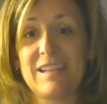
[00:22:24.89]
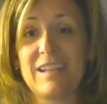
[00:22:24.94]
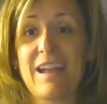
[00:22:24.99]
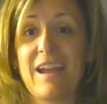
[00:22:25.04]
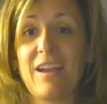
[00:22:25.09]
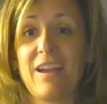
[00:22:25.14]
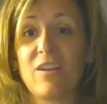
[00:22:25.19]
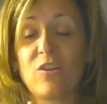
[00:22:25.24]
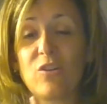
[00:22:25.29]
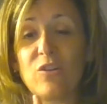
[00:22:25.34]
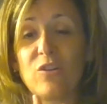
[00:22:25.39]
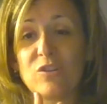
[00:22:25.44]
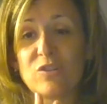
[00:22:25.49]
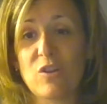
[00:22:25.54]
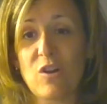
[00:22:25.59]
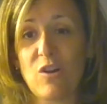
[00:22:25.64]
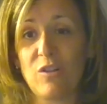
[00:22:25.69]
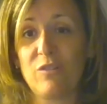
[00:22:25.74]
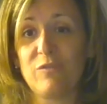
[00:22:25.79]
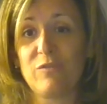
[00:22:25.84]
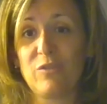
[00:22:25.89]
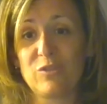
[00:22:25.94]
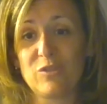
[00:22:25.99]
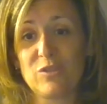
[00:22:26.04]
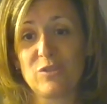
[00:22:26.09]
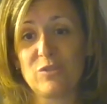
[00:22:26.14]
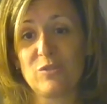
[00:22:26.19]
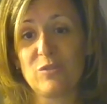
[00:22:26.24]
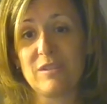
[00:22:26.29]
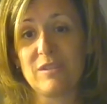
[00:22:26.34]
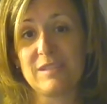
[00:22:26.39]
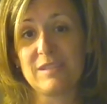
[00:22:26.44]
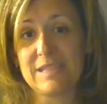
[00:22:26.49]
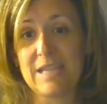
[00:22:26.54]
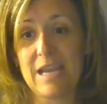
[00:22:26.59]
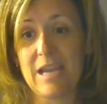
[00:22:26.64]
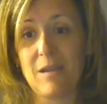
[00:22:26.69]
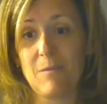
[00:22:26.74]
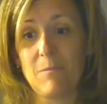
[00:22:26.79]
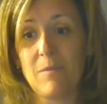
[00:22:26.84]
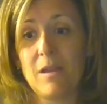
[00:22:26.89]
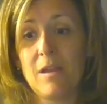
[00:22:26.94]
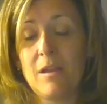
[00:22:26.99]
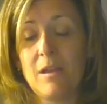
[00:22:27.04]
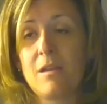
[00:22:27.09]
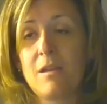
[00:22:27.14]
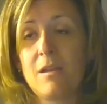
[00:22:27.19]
and I encourage all of you to do the same.